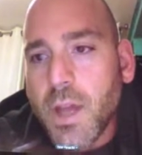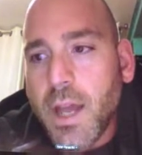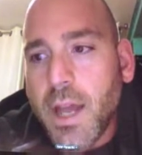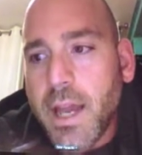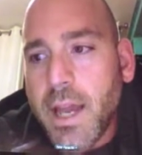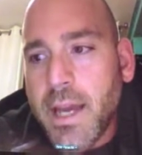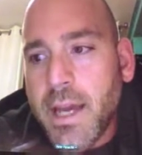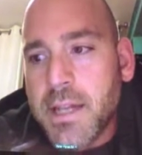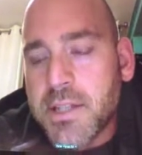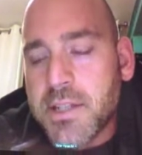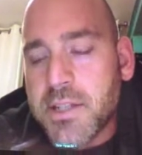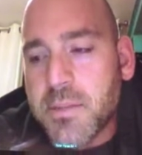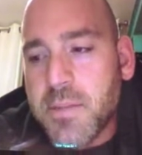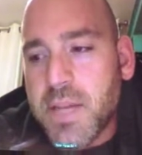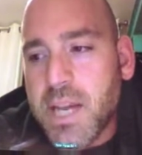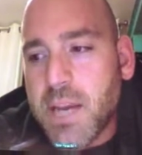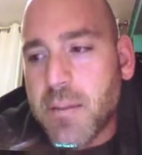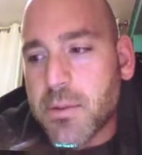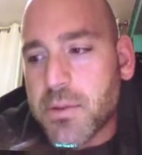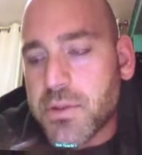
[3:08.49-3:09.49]
and to
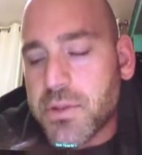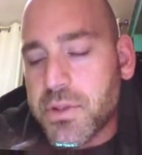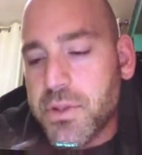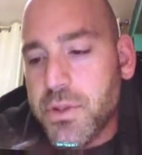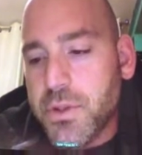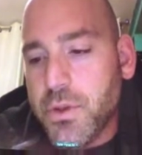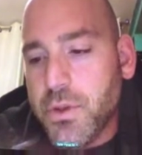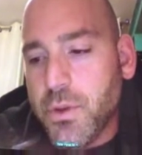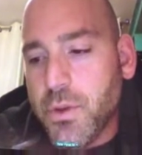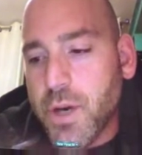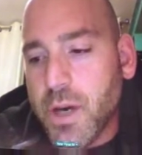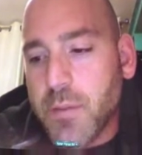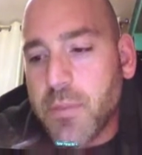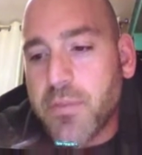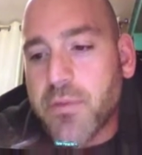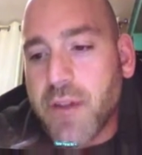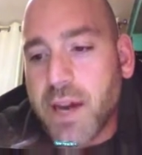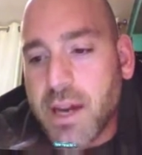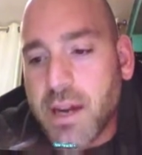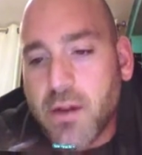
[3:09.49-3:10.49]
be able to
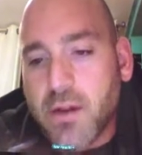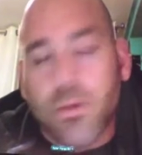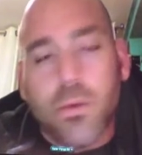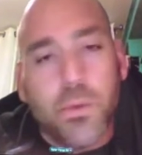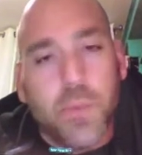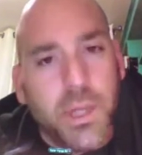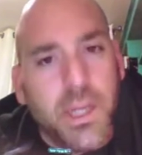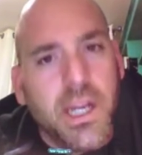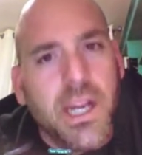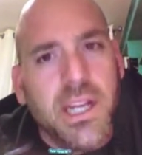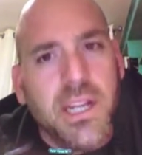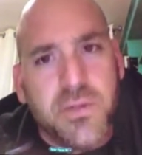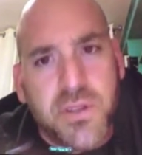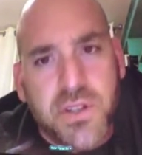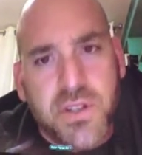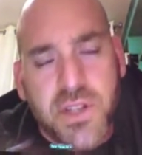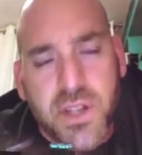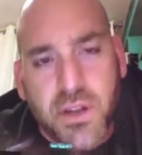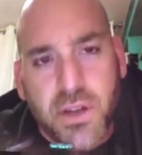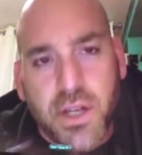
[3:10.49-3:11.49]
provide a really nice
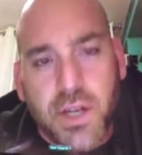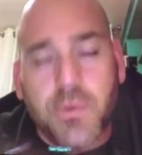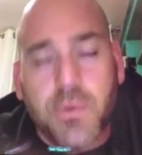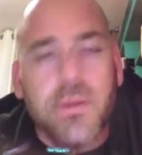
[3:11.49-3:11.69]
facility.